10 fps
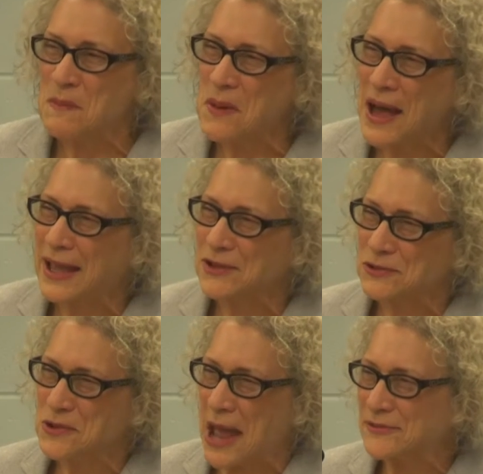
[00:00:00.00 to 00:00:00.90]
my
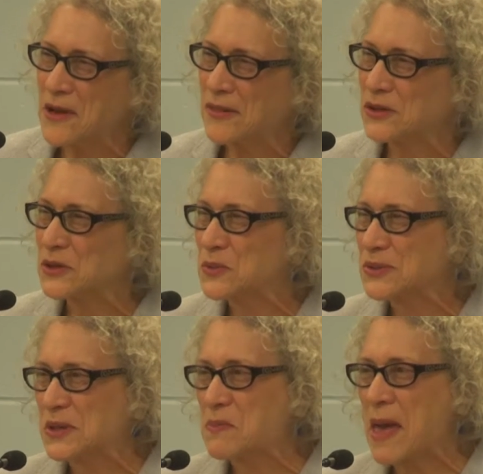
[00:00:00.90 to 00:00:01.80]
grandfather
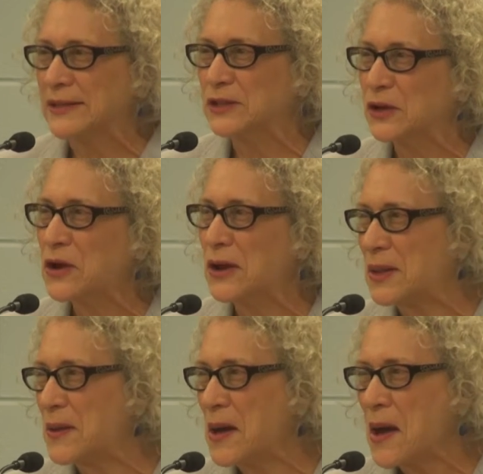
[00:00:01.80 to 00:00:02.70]
was a peddler on
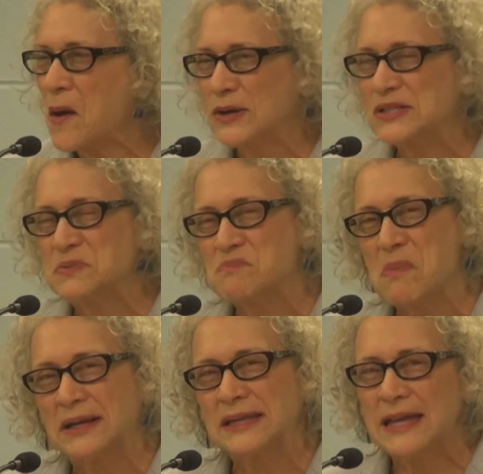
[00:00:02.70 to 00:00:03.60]
a horse and
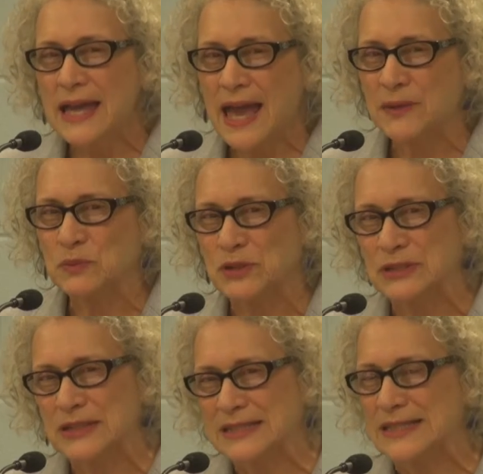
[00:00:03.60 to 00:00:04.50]
buggy and
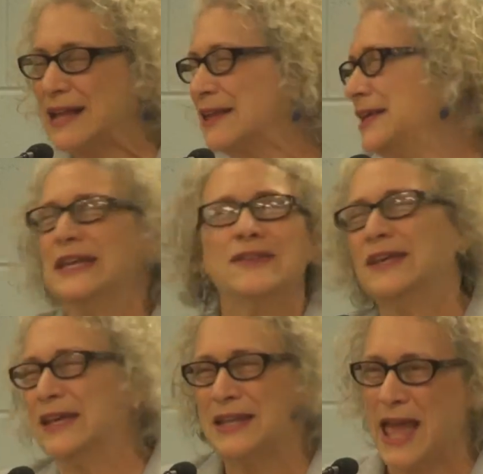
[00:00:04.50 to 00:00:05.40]
would sell
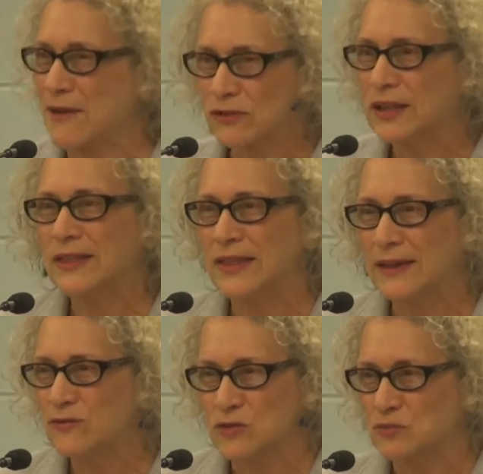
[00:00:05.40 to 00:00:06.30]
anything and
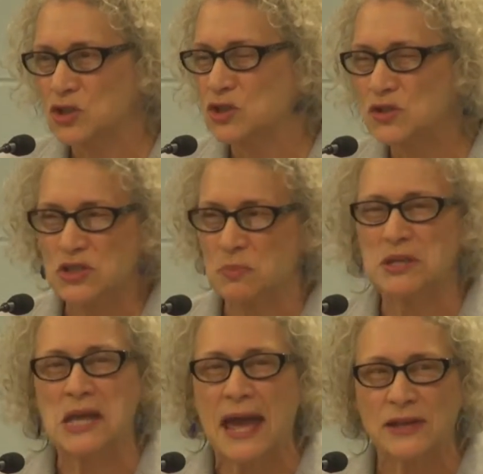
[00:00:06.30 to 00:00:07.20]
everything from shoes to
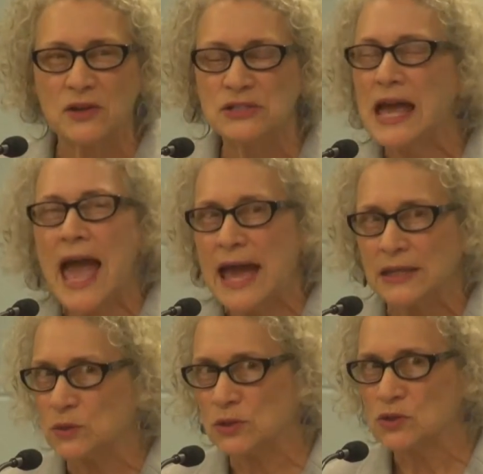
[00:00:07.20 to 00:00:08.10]
pianos, and
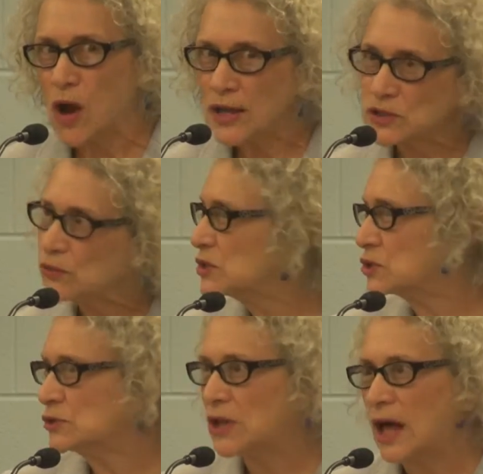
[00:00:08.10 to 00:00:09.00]
he would cross
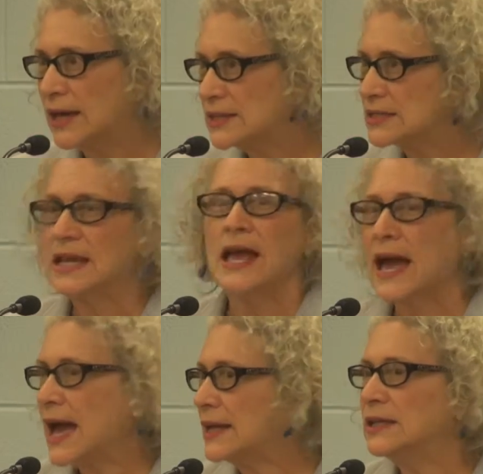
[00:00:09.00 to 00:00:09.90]
racial lines,
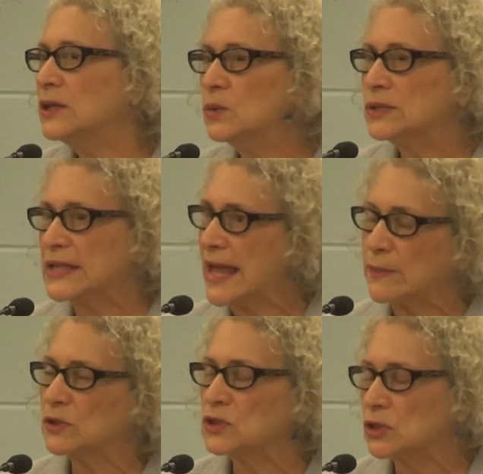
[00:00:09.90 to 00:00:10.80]
and he was
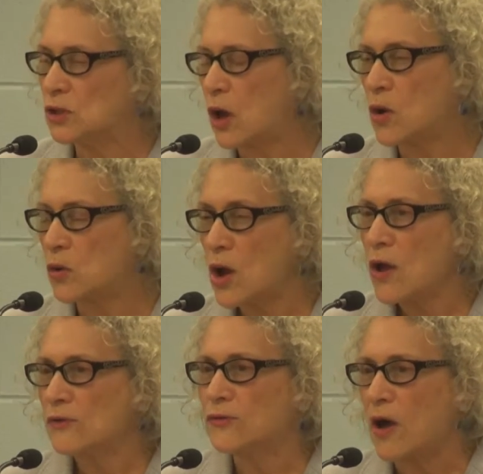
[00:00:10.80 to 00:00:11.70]
able to go
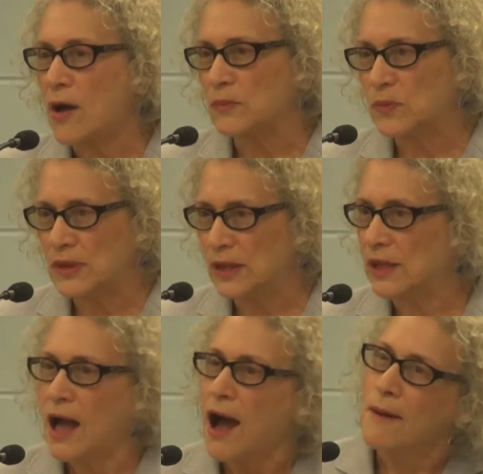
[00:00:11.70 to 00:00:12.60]
from
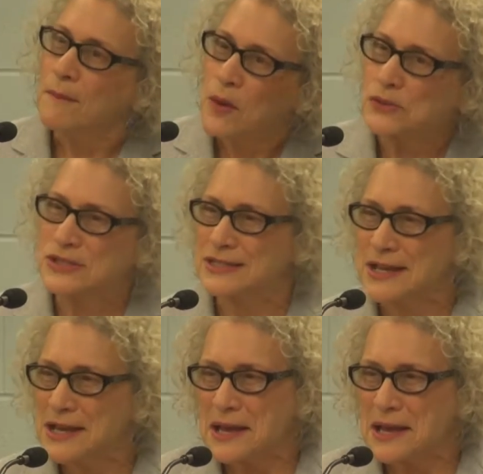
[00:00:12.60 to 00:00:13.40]
the most